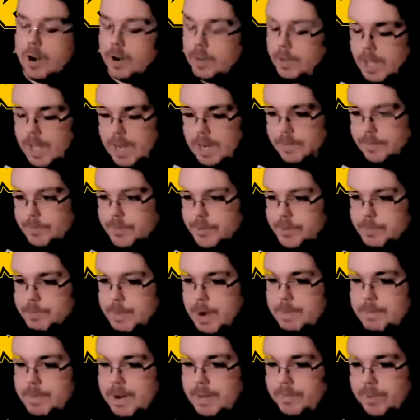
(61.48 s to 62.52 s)
lot of
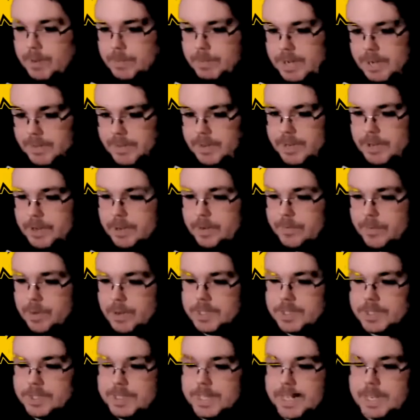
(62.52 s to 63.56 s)
Spider-Man from different
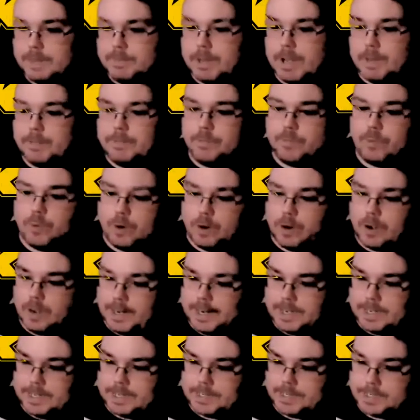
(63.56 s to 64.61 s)
universes teamed up for
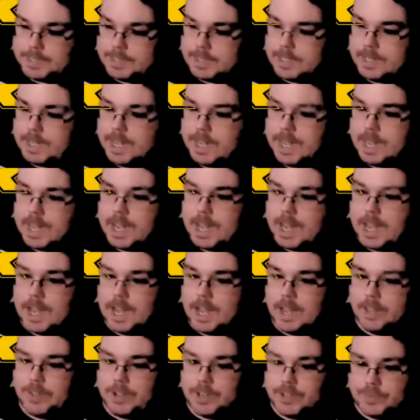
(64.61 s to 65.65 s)
against
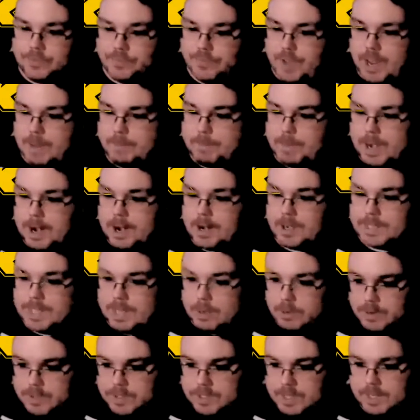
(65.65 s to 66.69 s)
uh, these vampires that
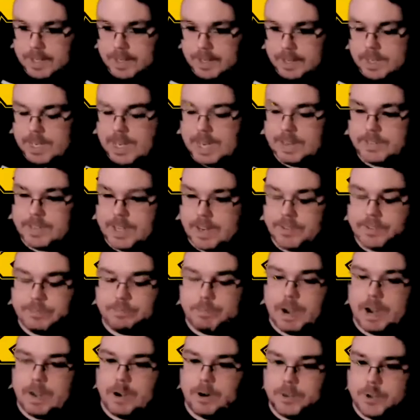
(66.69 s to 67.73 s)
were second to lives out of
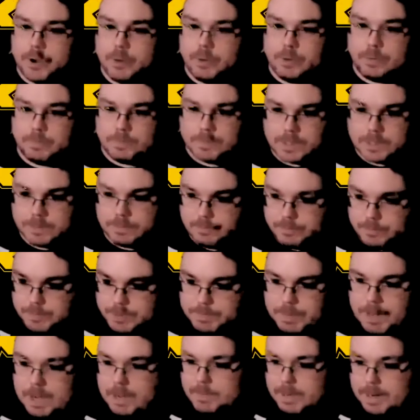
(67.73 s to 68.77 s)
spider totems,
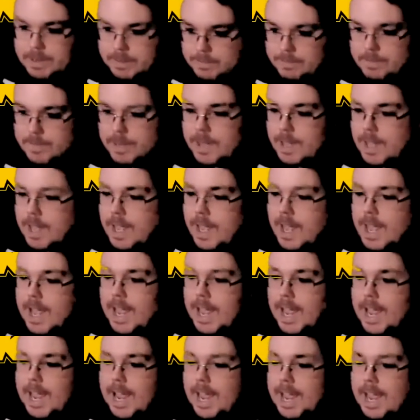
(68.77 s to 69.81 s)
Spider-Man.
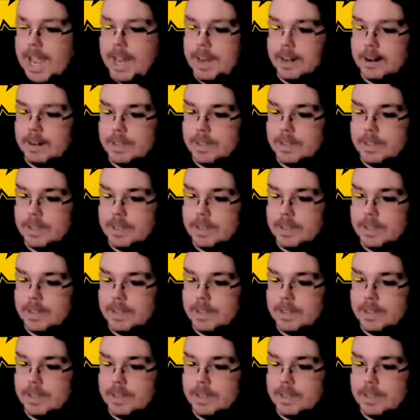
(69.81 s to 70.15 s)
And